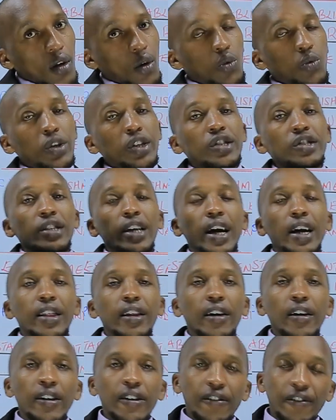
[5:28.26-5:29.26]
Which
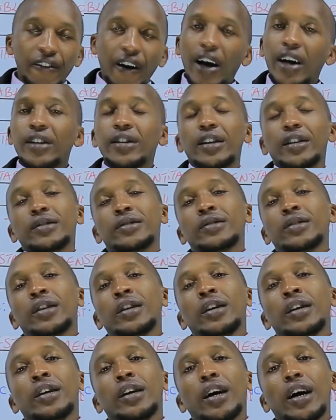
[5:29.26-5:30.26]
other factors
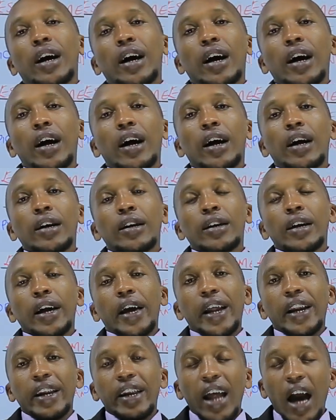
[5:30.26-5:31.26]
uh,
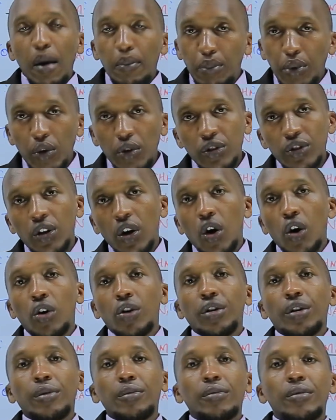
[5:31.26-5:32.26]
enabled
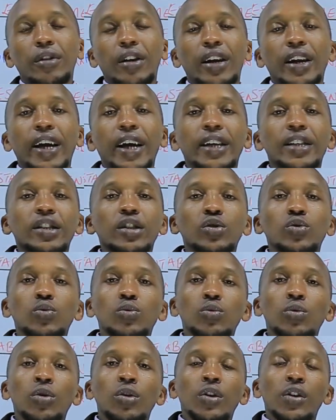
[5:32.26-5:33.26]
or led
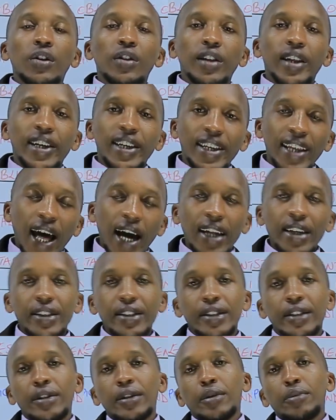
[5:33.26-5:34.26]
to the
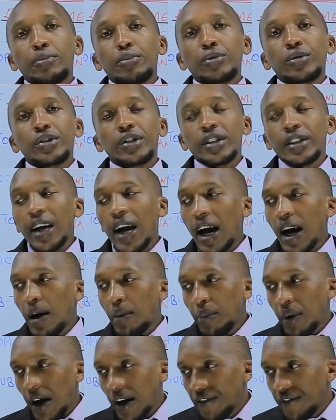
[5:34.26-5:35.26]
Nandi putting
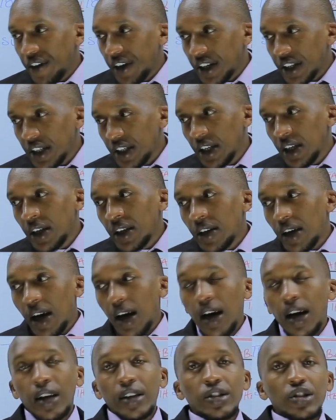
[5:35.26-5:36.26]
up a very
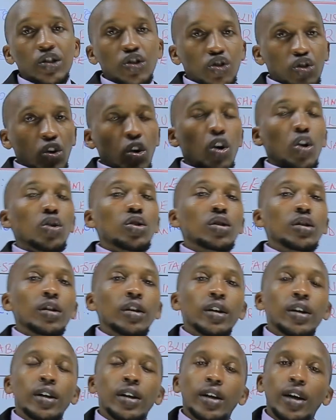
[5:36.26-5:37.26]
uh, strong
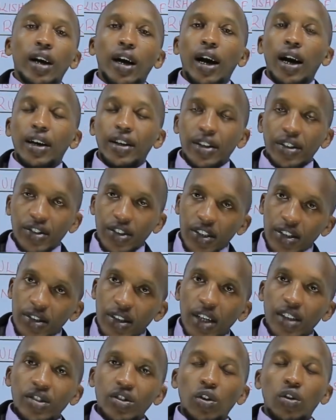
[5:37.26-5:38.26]
uh,
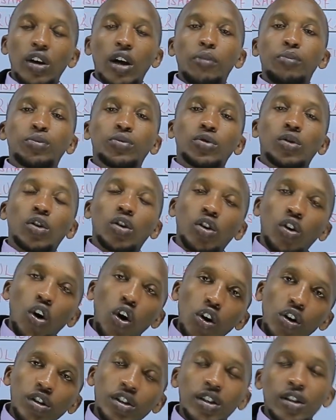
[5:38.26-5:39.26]
resistance or a
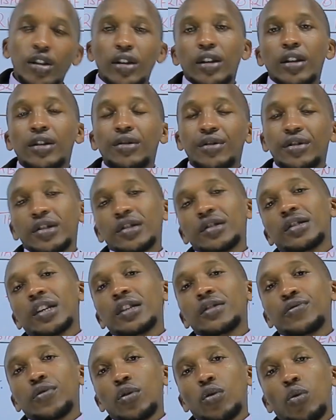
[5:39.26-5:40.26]
prolonged
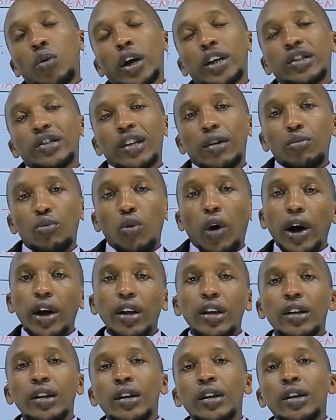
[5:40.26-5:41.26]
resistance for quite some
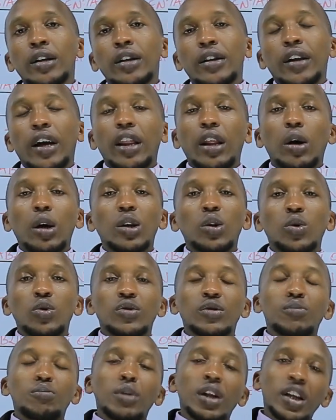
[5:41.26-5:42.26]
while? The other one
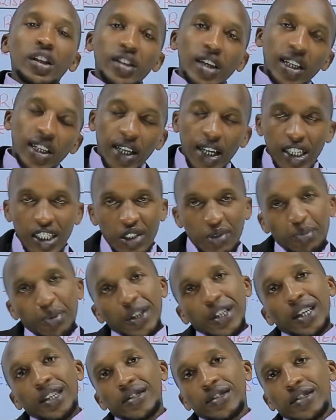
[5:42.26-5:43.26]
was military
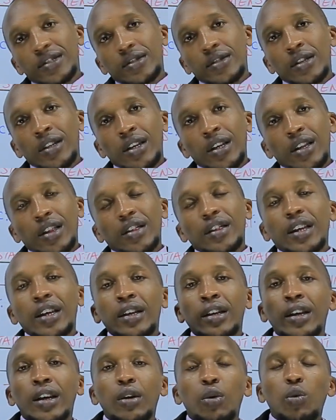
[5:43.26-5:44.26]
experience
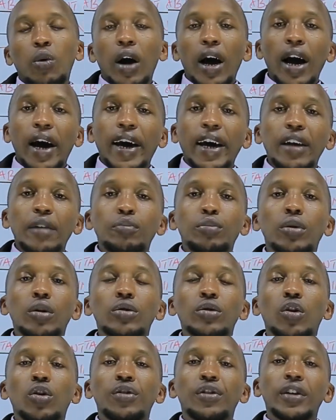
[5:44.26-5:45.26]
they were
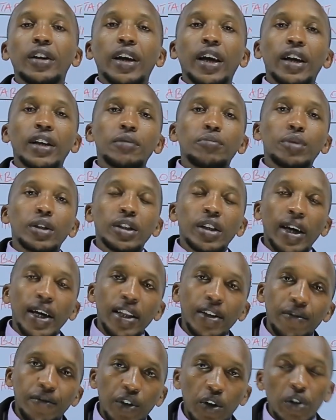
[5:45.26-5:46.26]
able or they had been
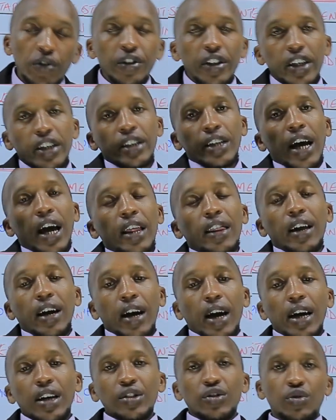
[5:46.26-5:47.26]
involved in other
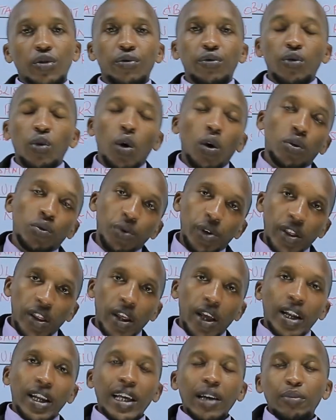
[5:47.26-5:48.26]
kinds of war with
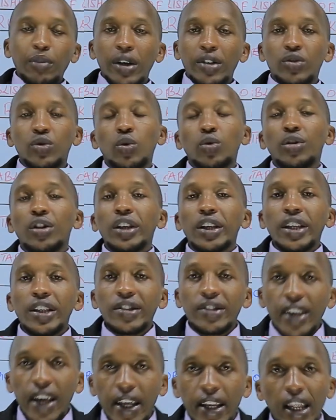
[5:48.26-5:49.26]
their neighbors. So
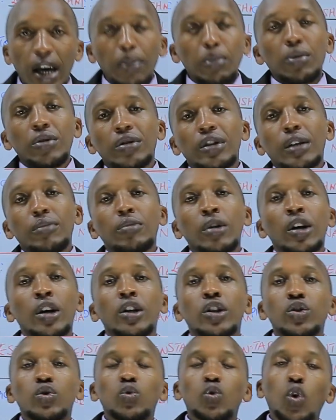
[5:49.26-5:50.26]
these enabled them
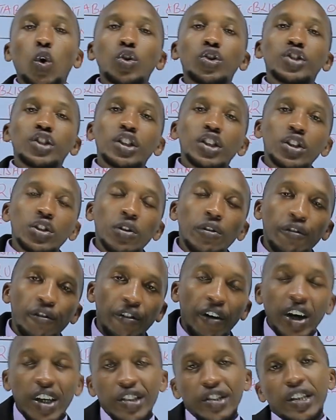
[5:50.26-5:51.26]
to continue
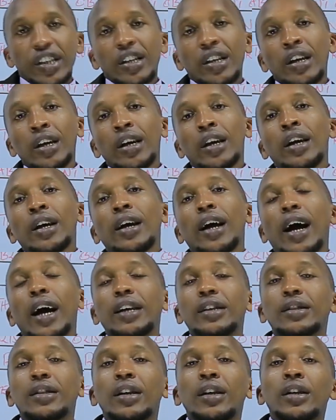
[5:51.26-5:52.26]
fighting
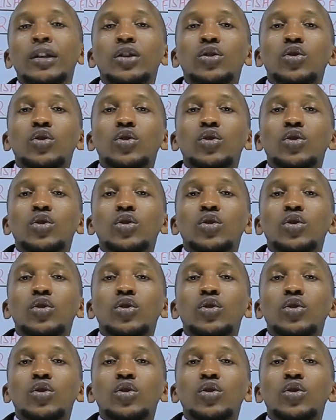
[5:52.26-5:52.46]
and